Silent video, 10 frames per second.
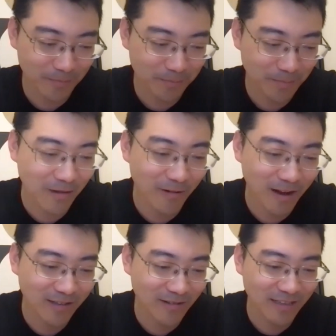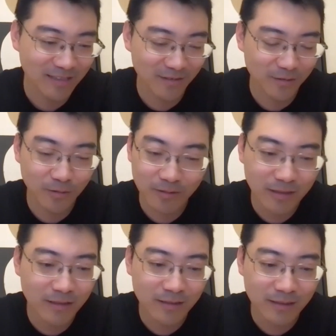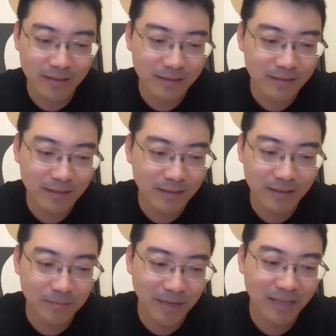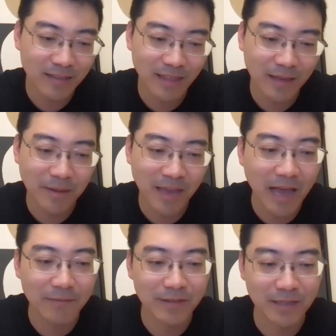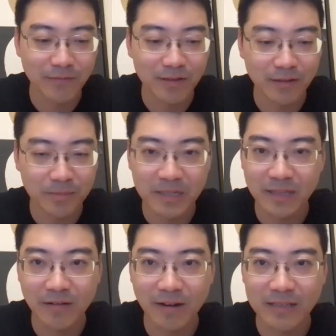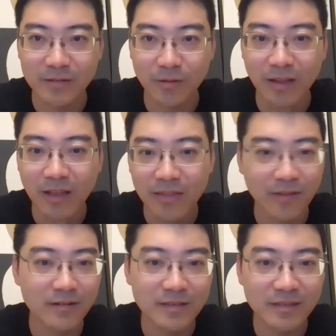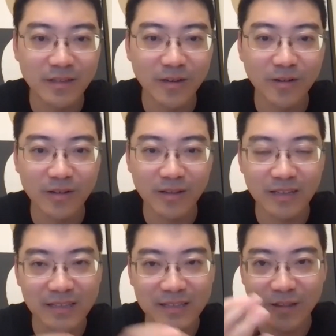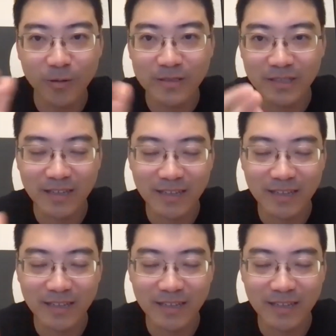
background, right? So they may have different opinion, right? So there's no in those